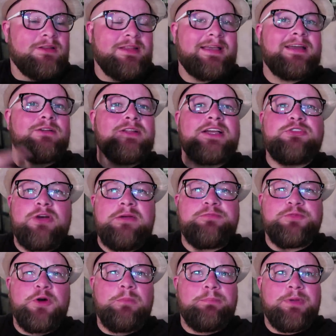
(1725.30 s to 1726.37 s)
but it's like, like I don't like
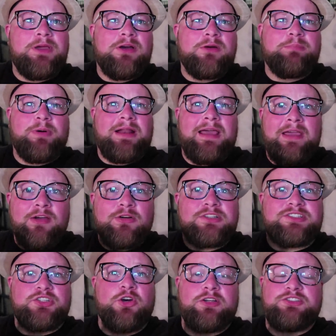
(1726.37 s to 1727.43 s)
grapefruit nice. beer, but I hear
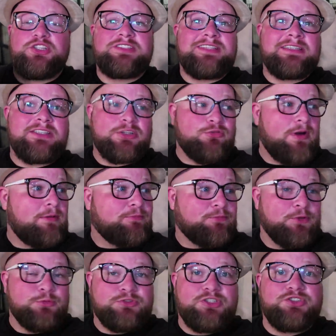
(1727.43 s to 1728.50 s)
it's good, just like the
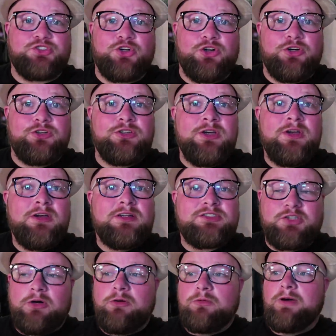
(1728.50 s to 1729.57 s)
grapefruit dessert.
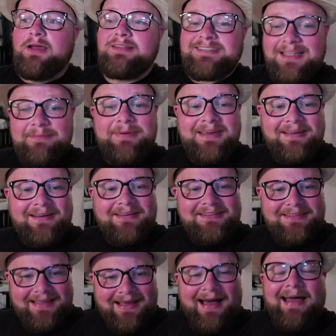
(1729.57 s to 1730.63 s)
So it's gonna be, a,
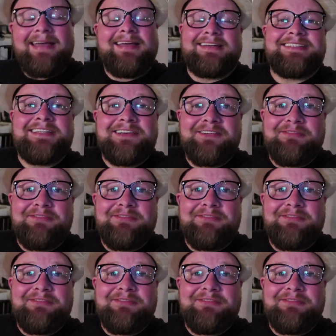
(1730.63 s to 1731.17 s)
I guess, an